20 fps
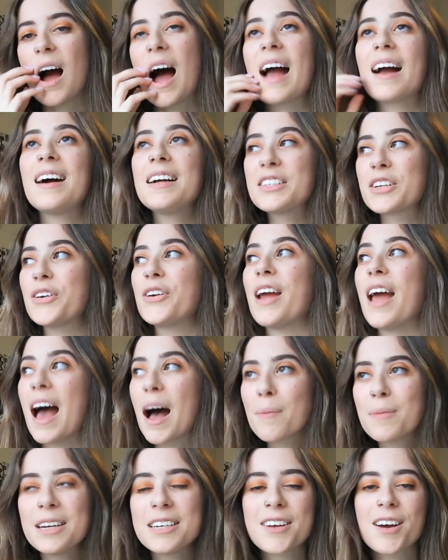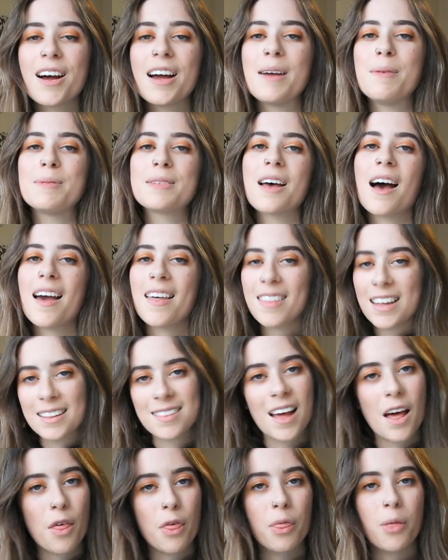I can't tell you how many times I think
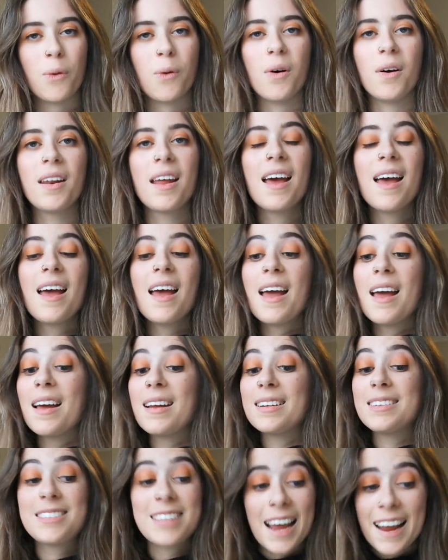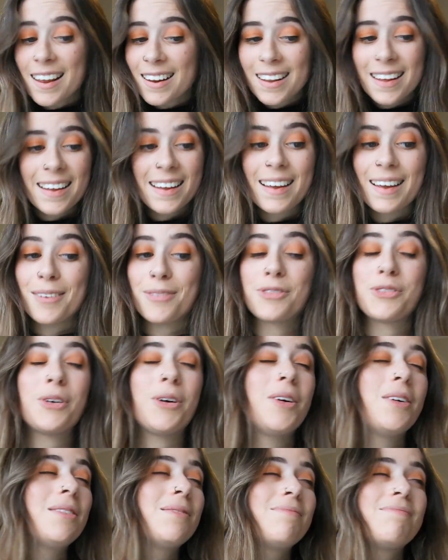that thought daily, if
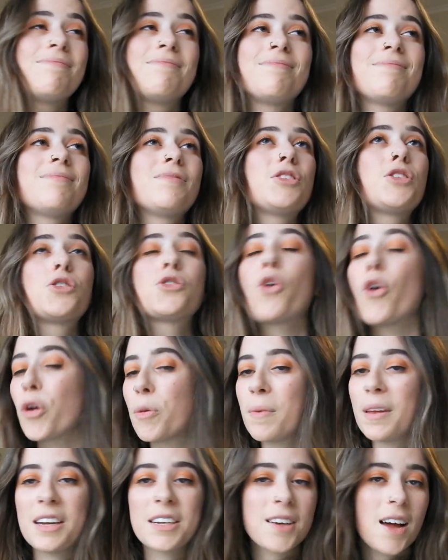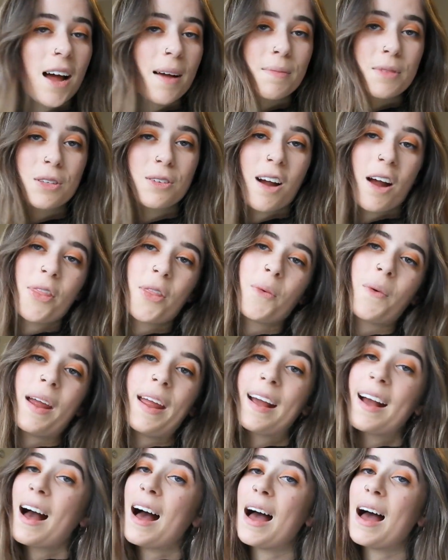not so many times throughout the week.